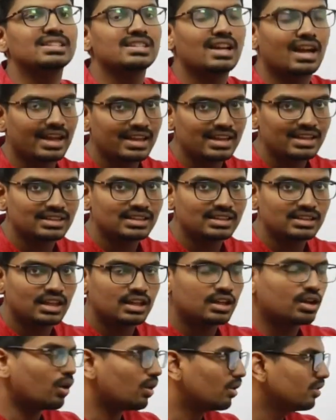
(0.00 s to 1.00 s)
higher than
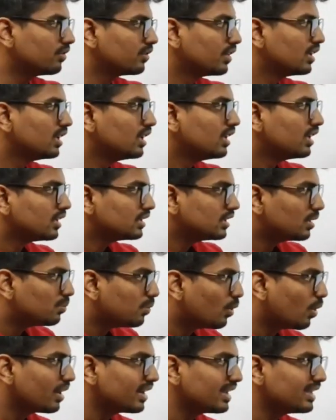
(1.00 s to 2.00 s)
that of the
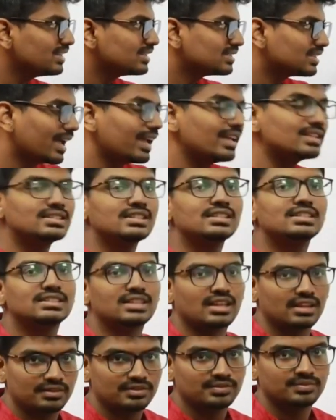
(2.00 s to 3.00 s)
body size
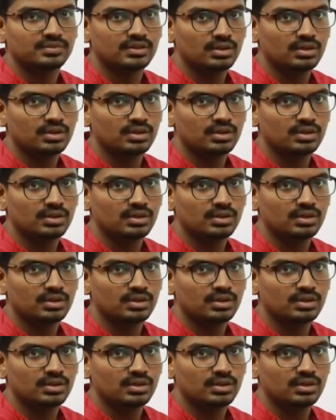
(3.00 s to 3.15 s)
itself,